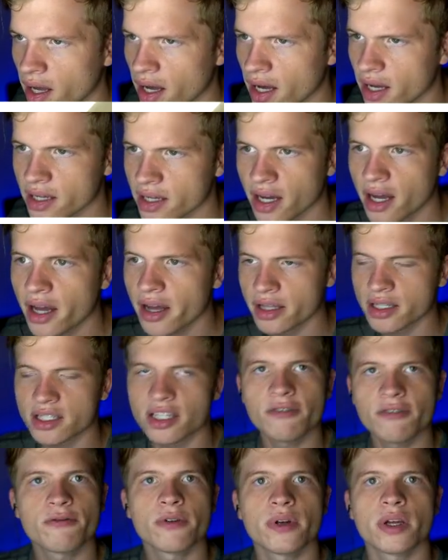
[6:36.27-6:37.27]
I got a
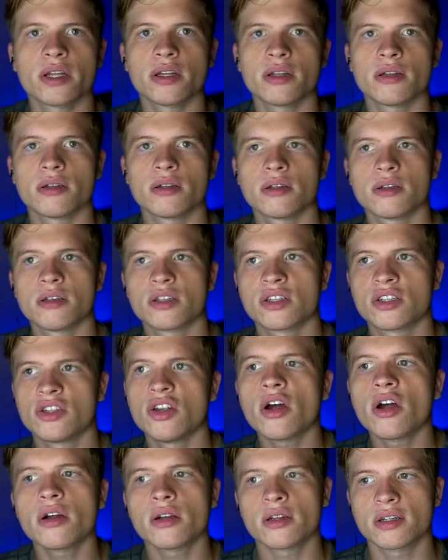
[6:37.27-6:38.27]
different
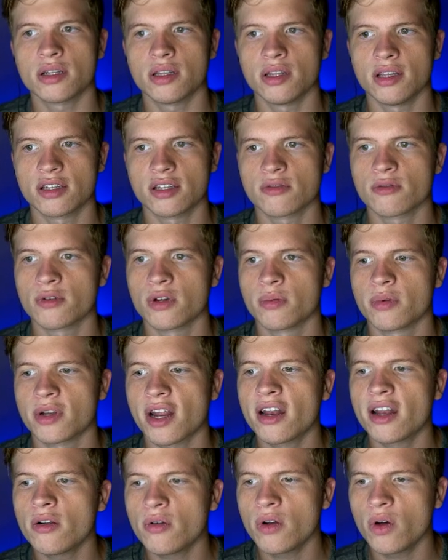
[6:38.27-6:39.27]
start to this room,
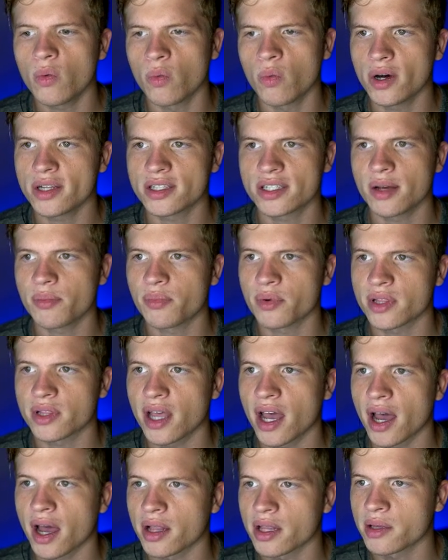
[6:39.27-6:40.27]
and I don't know what's up with
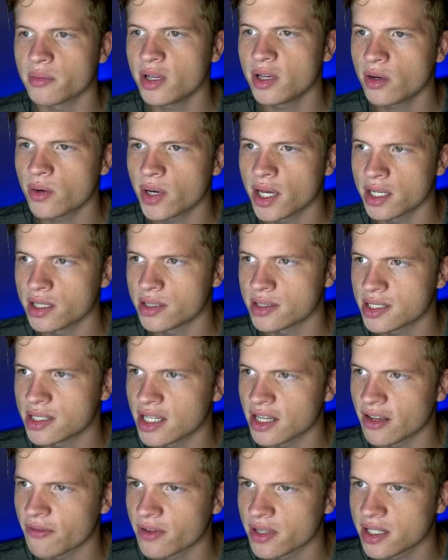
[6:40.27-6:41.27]
that. Let me go ahead and
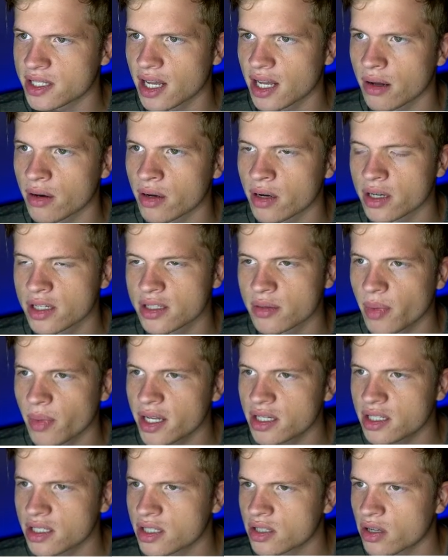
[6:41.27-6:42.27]
see if it's down here, because it
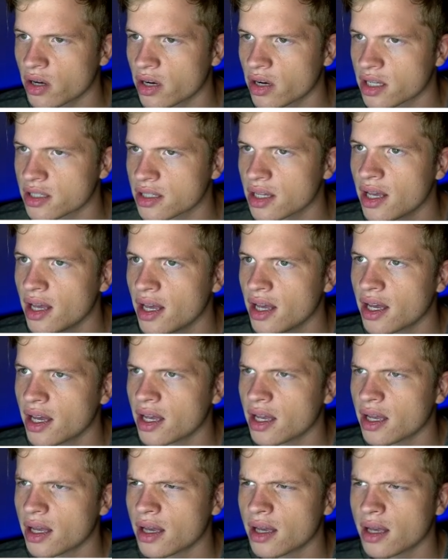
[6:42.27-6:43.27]
might just start us
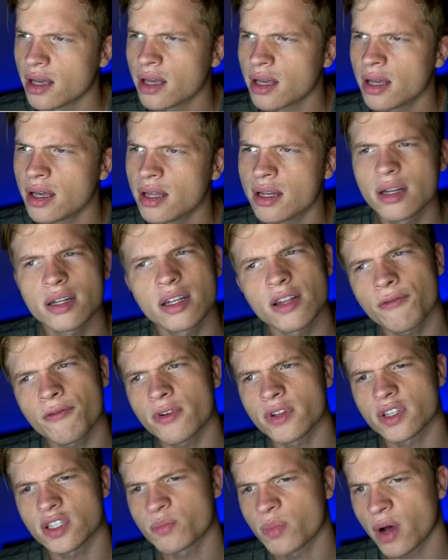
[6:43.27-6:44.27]
in a
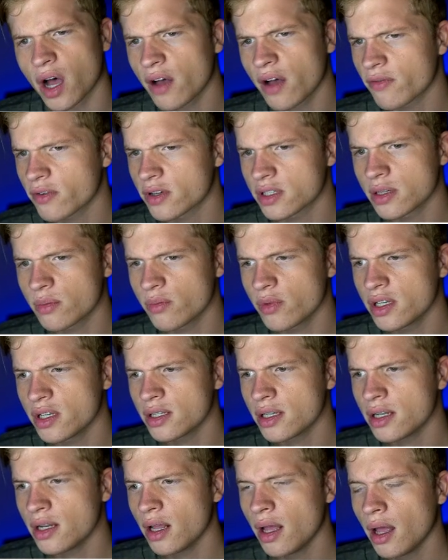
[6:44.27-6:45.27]
different spot for some
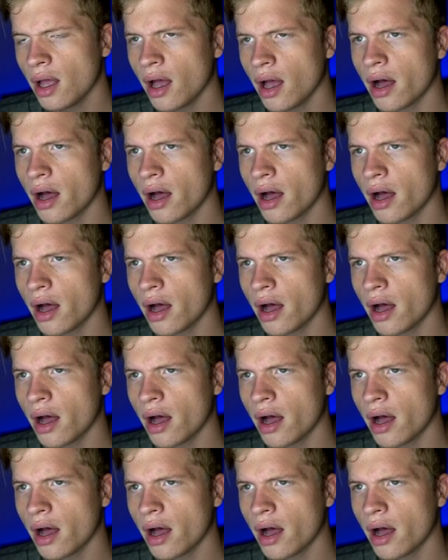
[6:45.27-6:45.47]
reason.